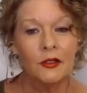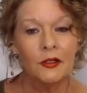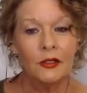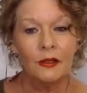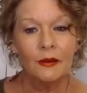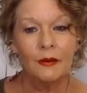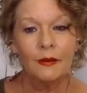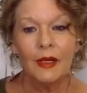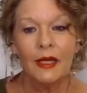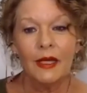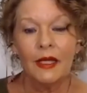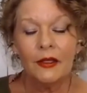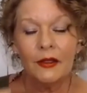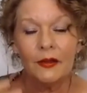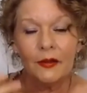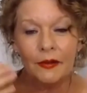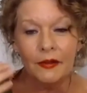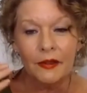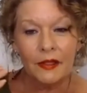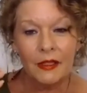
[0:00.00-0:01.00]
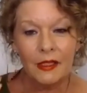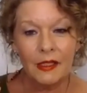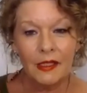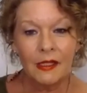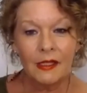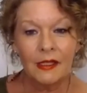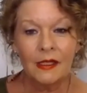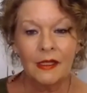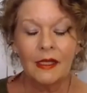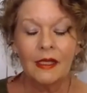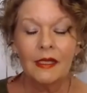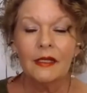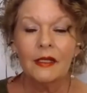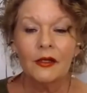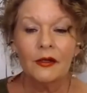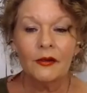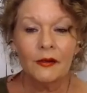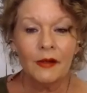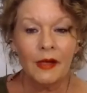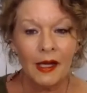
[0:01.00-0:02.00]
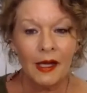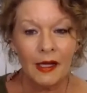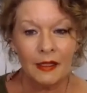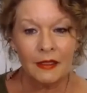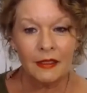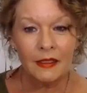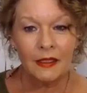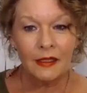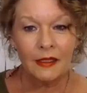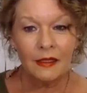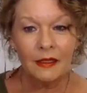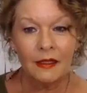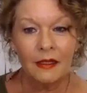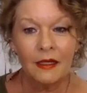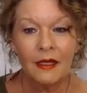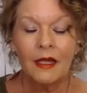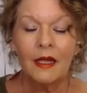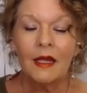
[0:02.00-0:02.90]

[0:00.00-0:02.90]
the way you're thinking and interacting